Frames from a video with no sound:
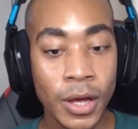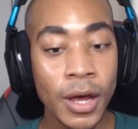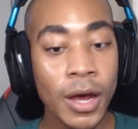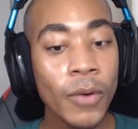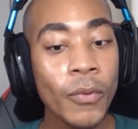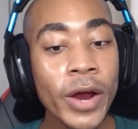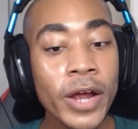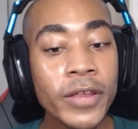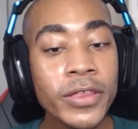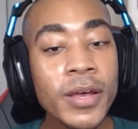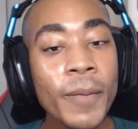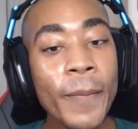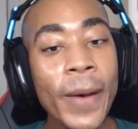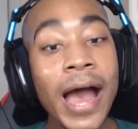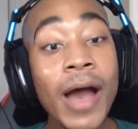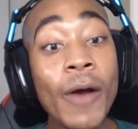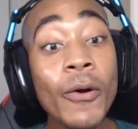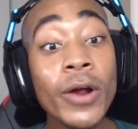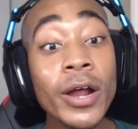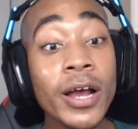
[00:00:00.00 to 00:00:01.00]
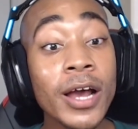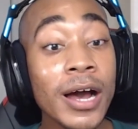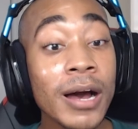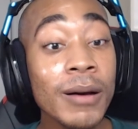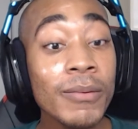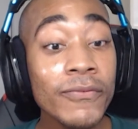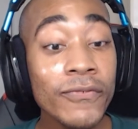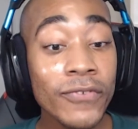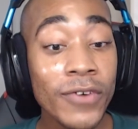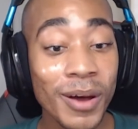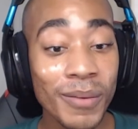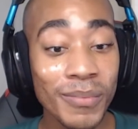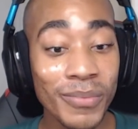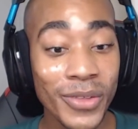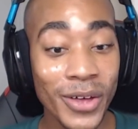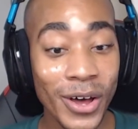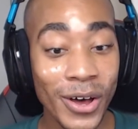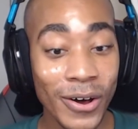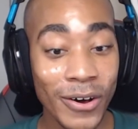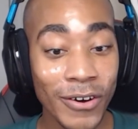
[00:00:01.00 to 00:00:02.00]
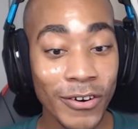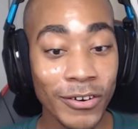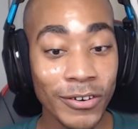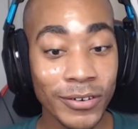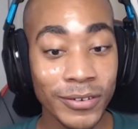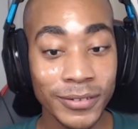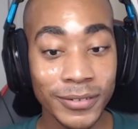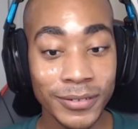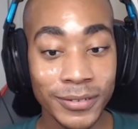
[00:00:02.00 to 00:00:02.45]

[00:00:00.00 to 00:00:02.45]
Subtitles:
Where'd the power come from, though?